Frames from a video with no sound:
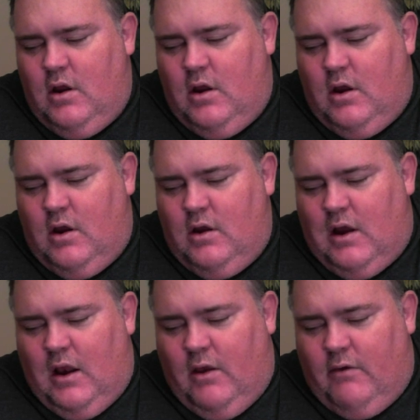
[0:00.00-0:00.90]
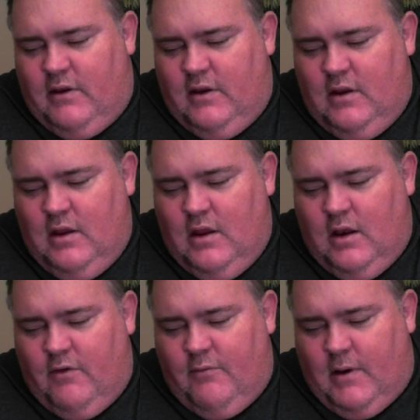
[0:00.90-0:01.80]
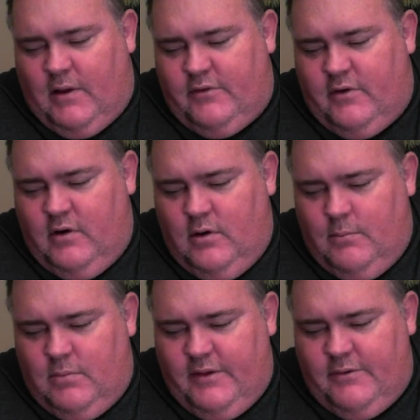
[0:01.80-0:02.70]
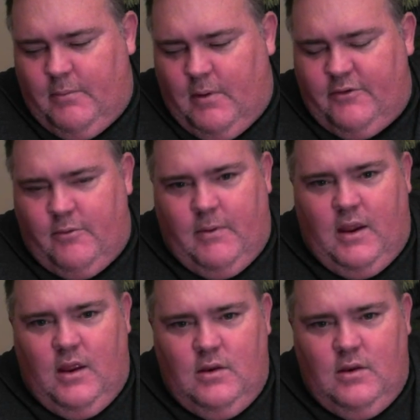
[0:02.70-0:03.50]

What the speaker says: I love it. I love Monster. Please sponsor me.